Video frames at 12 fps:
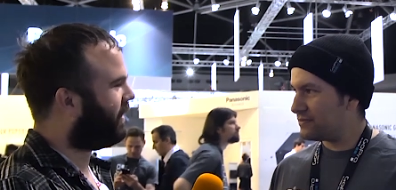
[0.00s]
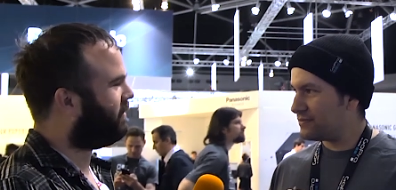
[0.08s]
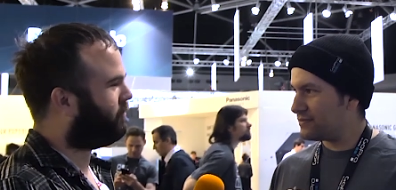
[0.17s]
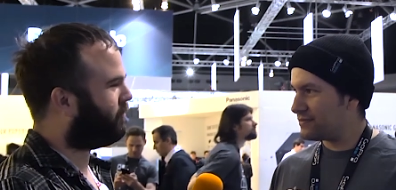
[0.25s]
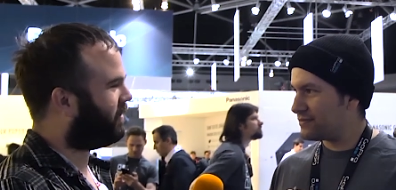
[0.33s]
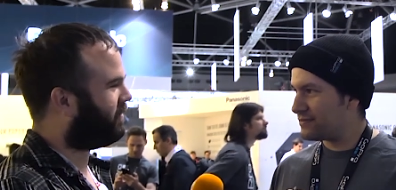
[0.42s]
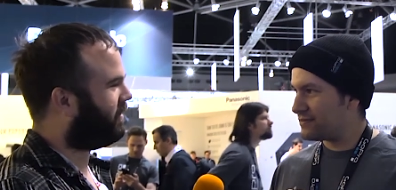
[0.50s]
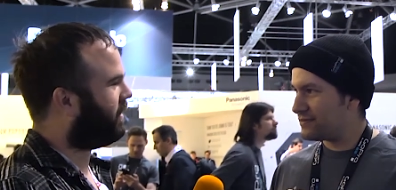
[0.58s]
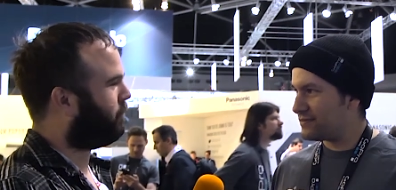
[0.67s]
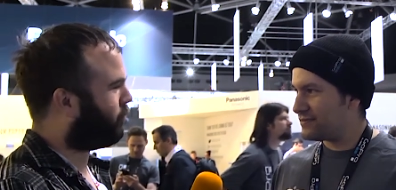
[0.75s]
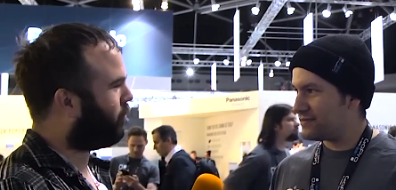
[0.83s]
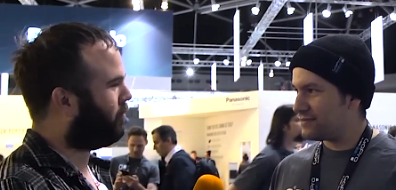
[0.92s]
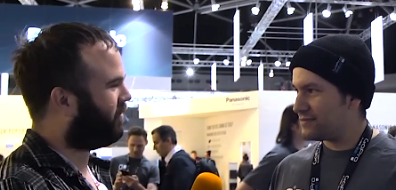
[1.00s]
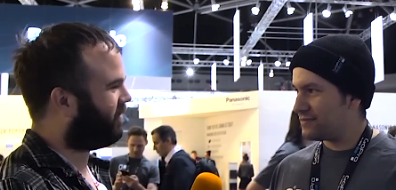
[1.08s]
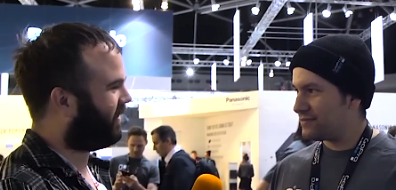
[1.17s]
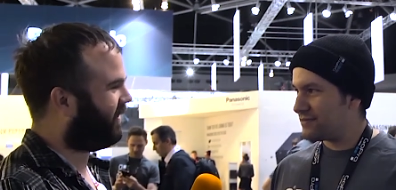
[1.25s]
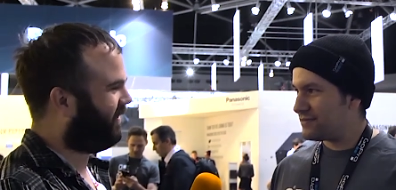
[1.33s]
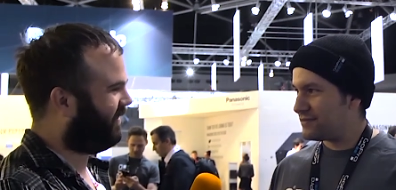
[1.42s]
Speaker 1: interesting and
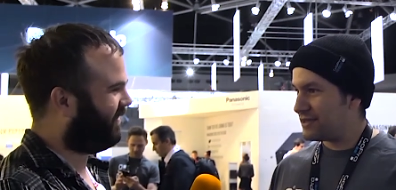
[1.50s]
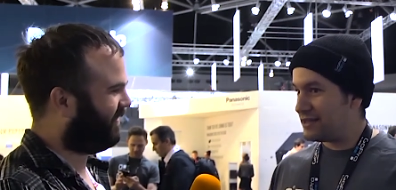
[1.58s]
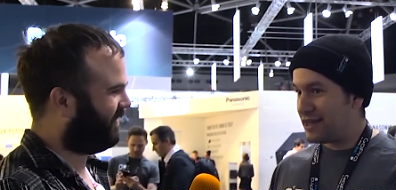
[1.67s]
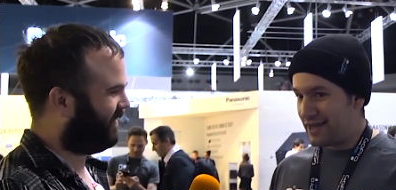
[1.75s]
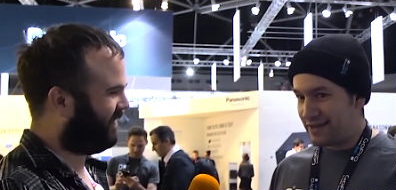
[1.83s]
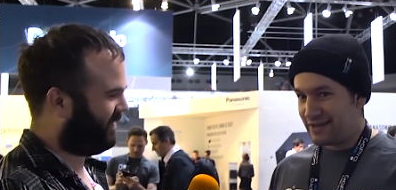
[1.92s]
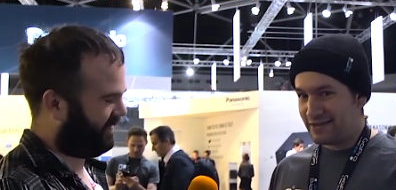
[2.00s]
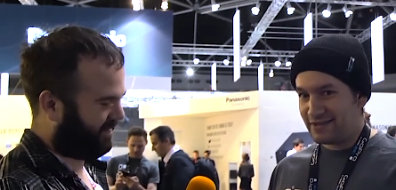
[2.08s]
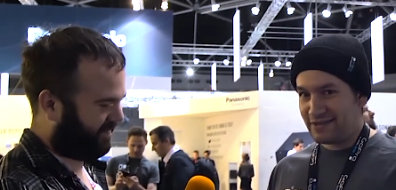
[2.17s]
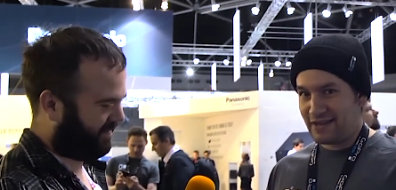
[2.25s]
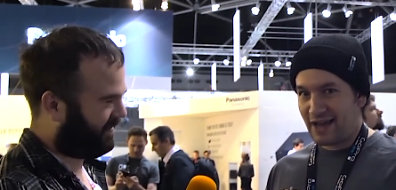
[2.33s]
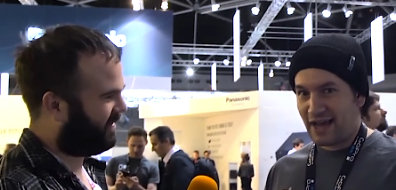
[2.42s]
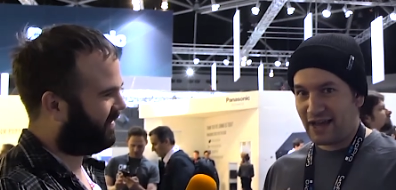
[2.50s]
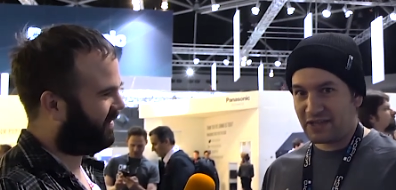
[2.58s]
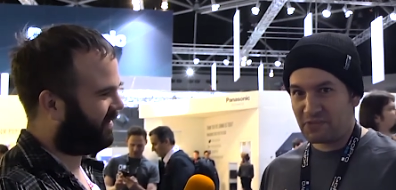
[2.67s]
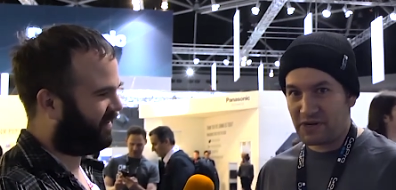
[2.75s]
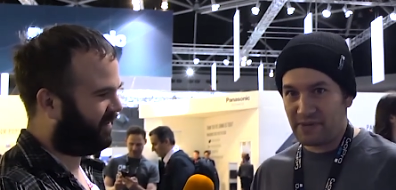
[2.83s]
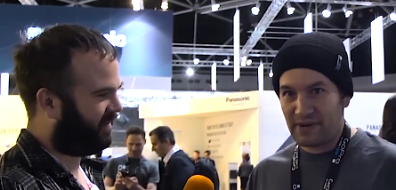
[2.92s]
promising.
Speaker 2: Yeah, it's uh,
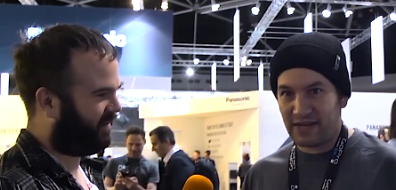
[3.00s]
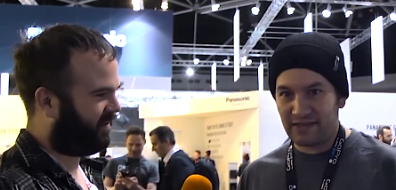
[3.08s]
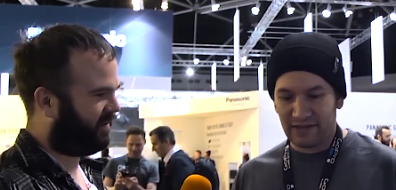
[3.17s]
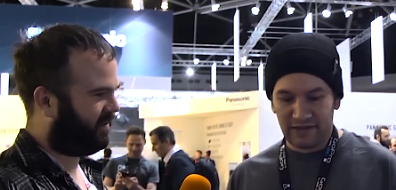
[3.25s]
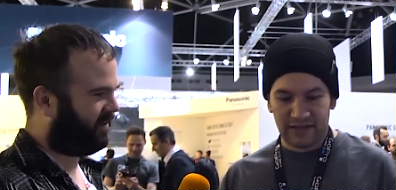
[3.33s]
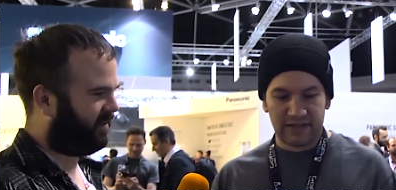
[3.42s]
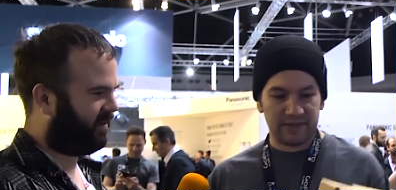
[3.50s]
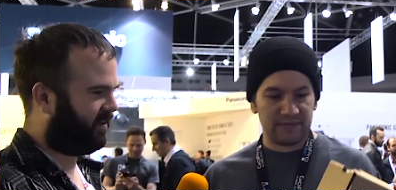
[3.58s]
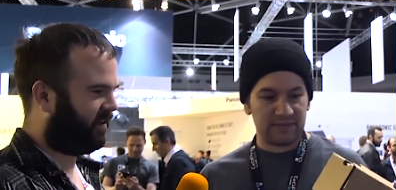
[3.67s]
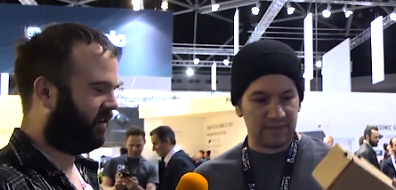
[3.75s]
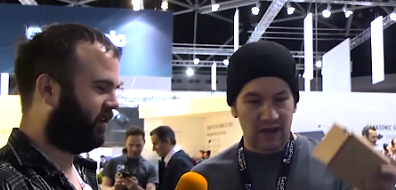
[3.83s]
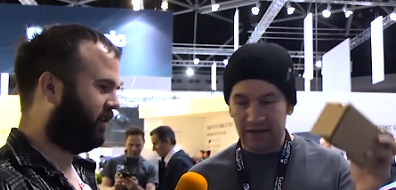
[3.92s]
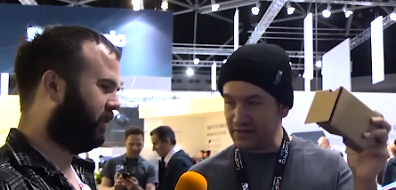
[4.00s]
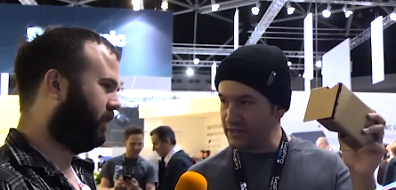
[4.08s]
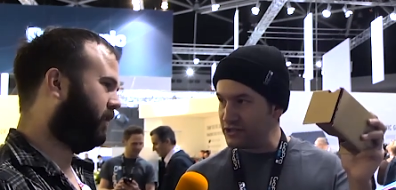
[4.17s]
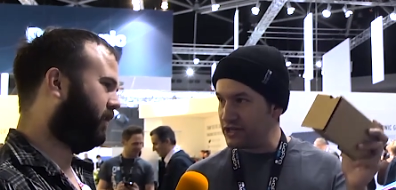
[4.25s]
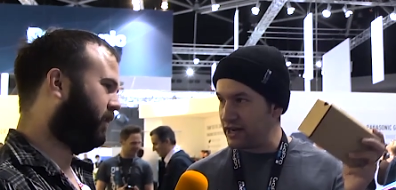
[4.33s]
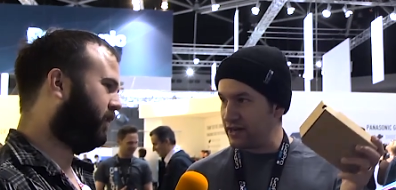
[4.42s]
it's pretty amazing. You can
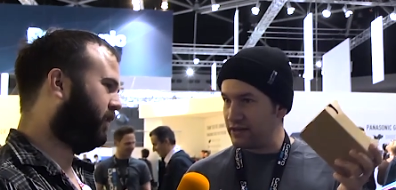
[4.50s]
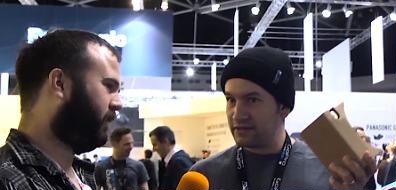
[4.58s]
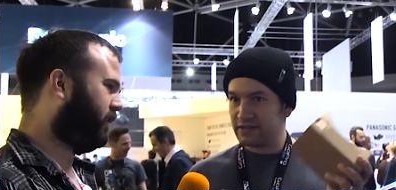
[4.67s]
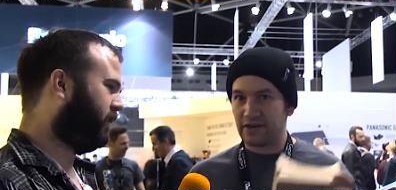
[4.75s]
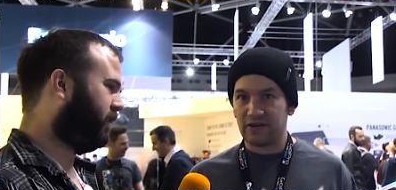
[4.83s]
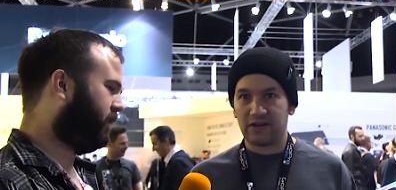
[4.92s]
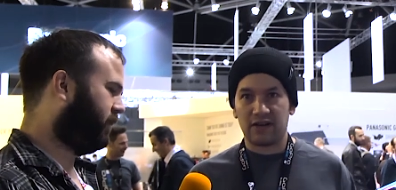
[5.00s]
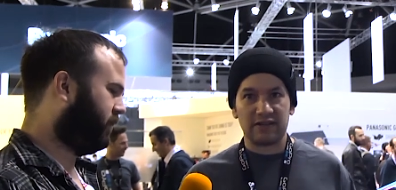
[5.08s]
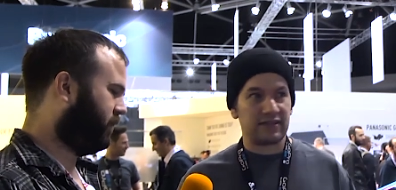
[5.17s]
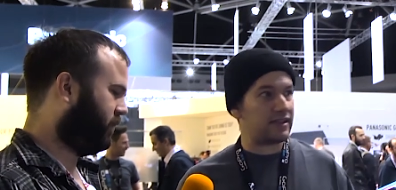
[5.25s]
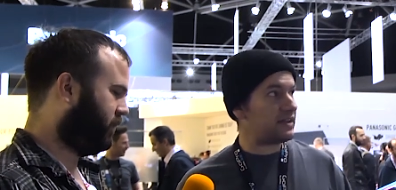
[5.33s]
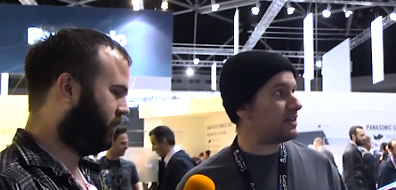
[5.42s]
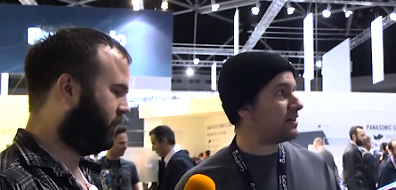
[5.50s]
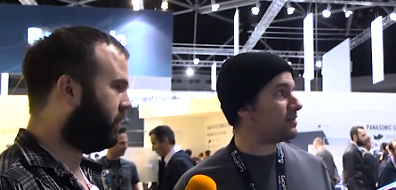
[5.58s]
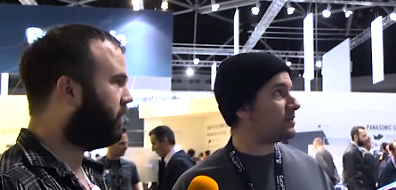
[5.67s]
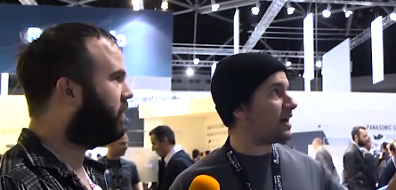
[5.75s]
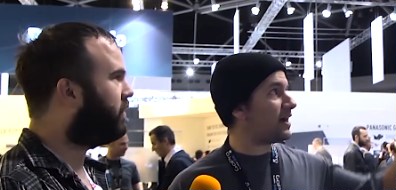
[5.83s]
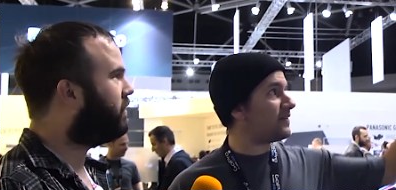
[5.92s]
obviously check out the stereo content
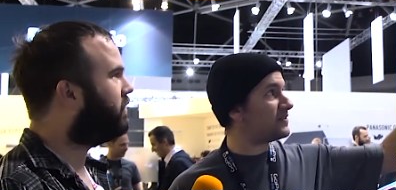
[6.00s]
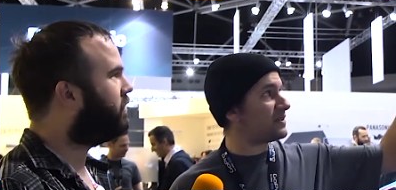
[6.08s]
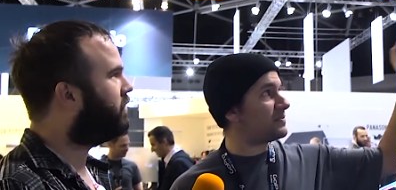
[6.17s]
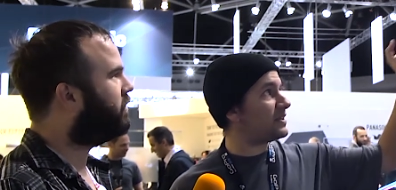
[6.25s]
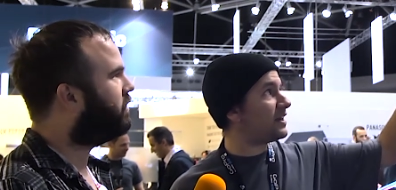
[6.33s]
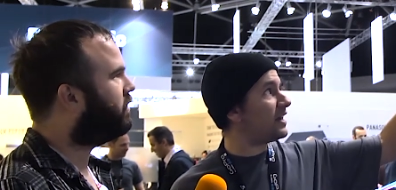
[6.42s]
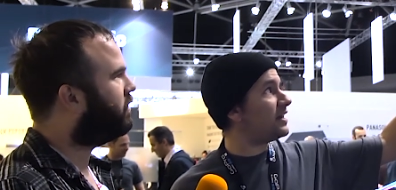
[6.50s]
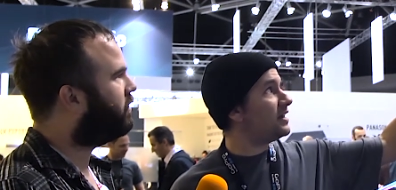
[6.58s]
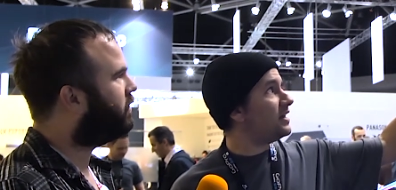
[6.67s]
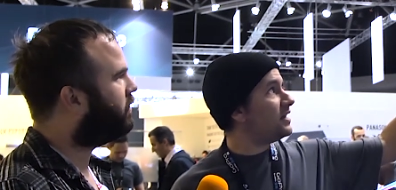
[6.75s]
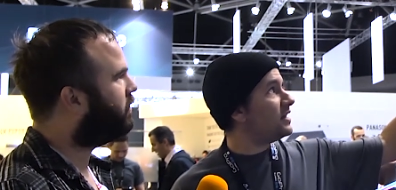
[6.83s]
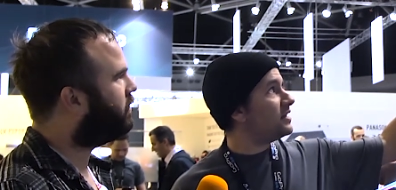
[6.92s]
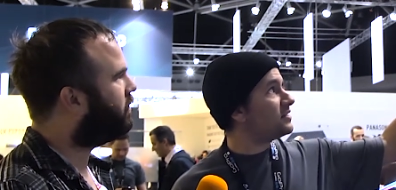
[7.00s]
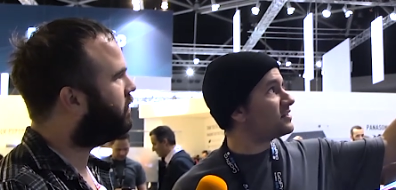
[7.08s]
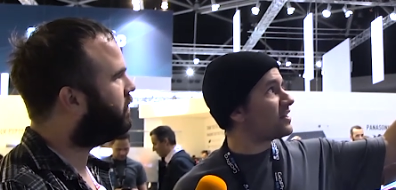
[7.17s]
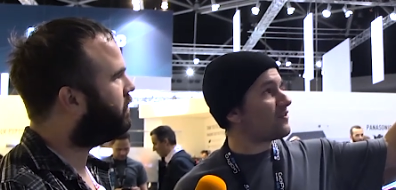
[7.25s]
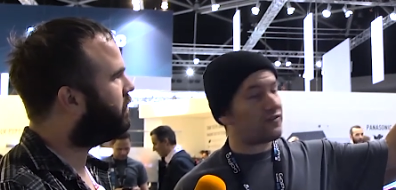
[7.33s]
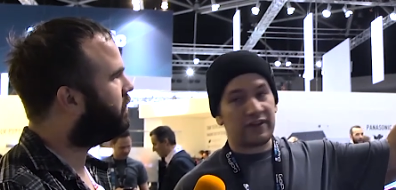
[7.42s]
here. We have some of the, the
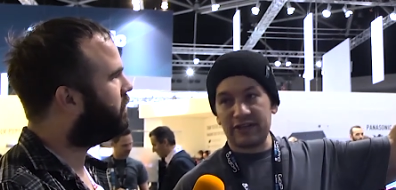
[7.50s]
stuff we